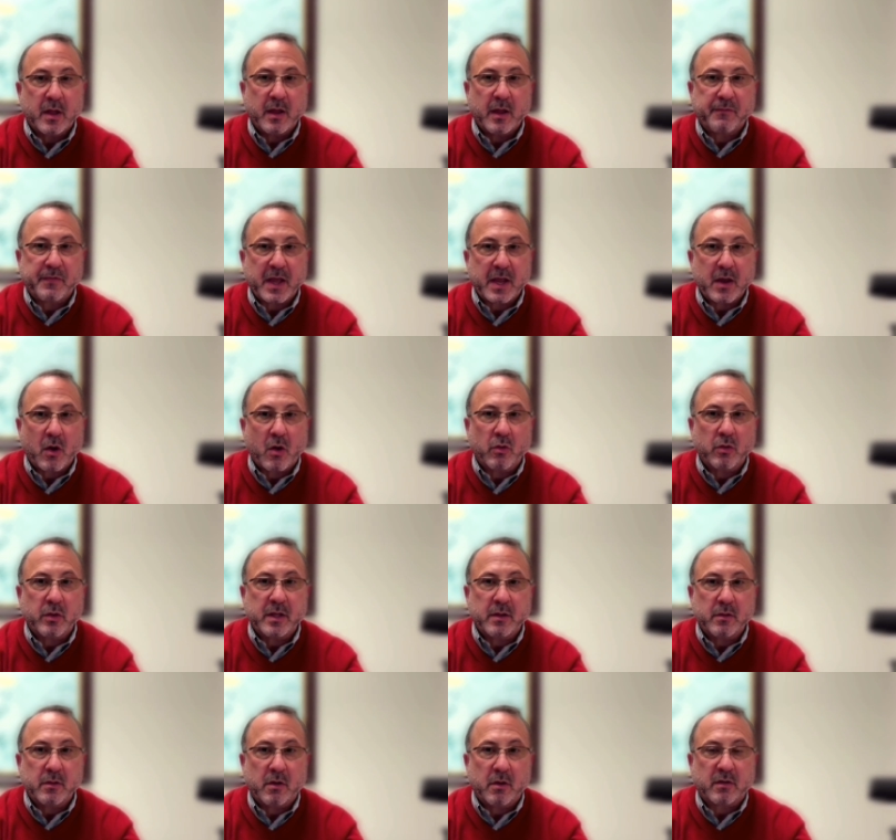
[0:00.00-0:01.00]
if they
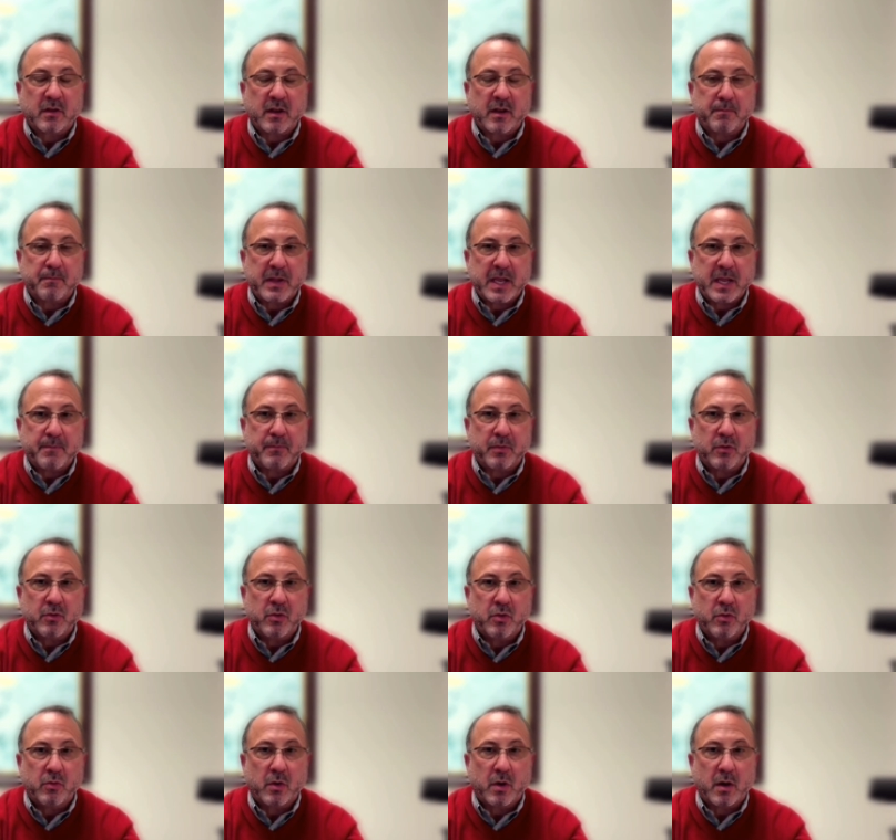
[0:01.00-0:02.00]
only looked at people
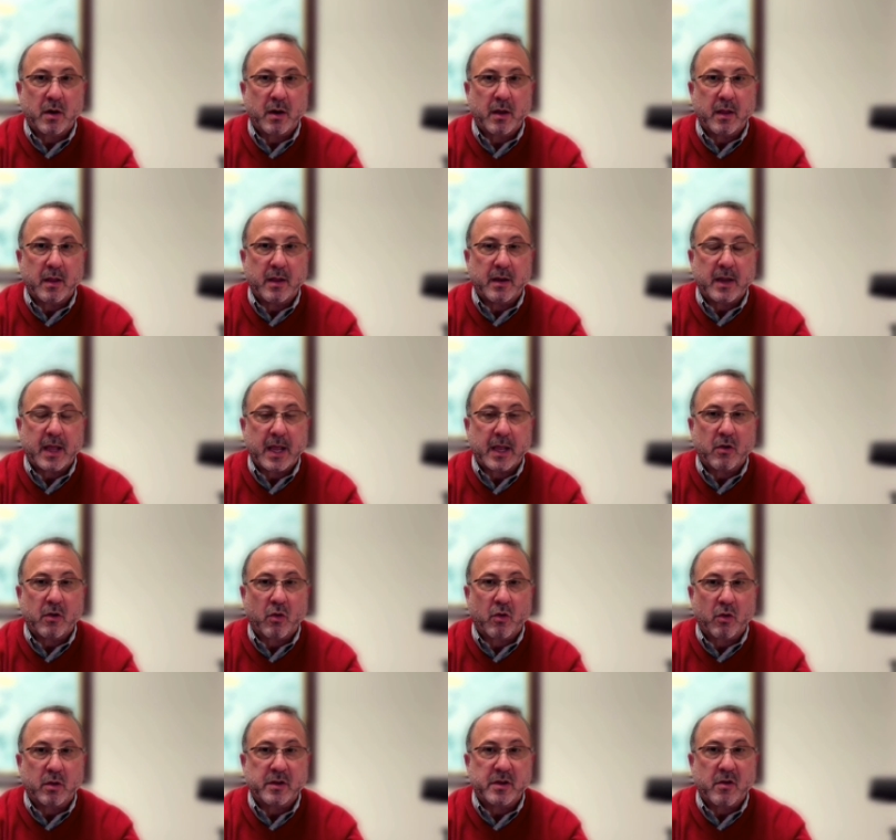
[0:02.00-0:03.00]
who were in an
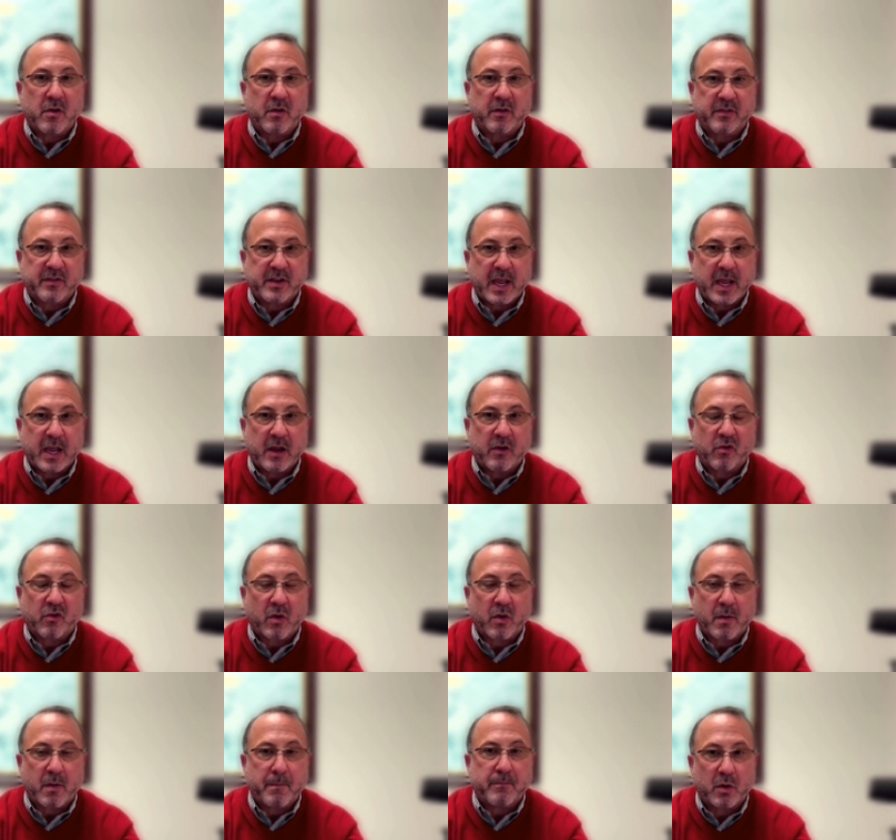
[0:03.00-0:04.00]
earlier
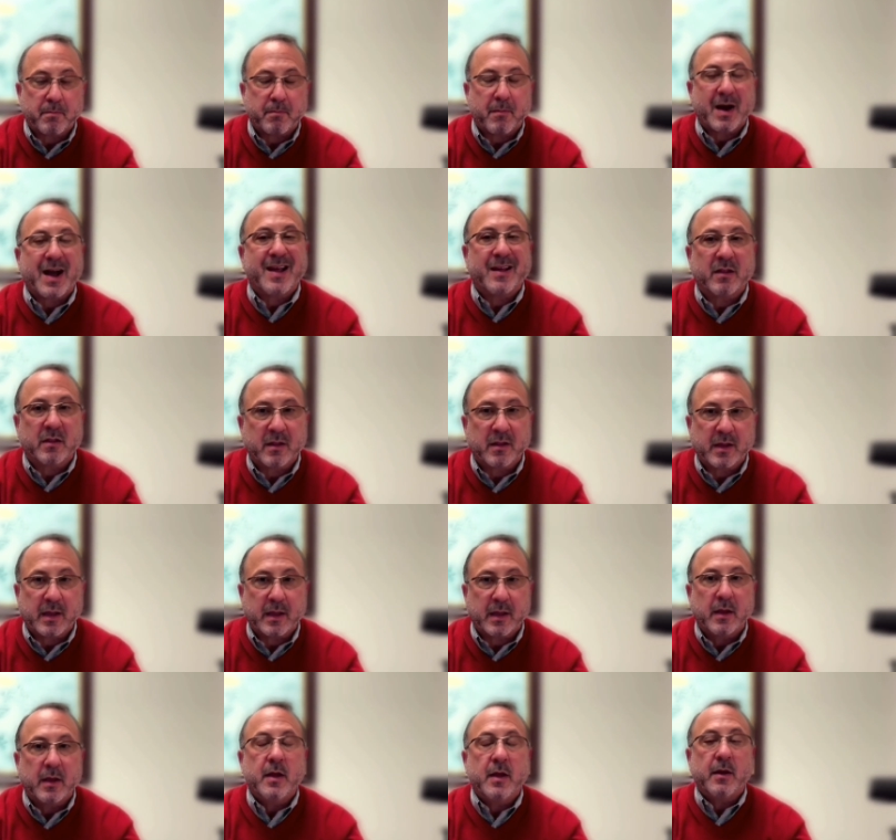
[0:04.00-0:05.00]
stage or more
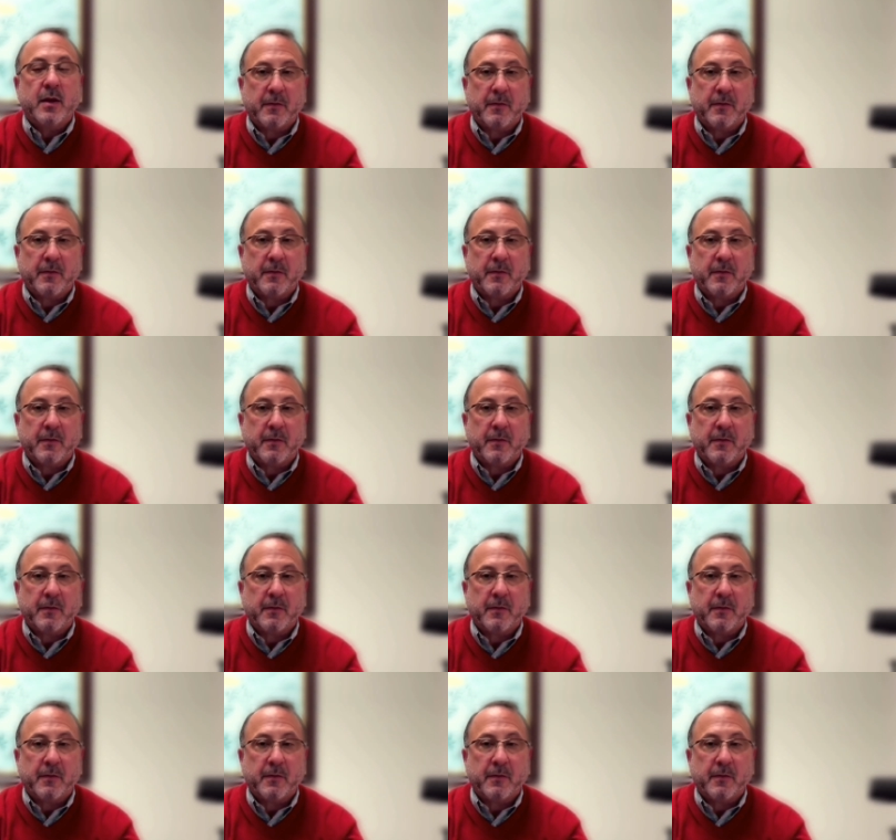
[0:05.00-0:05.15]
mildly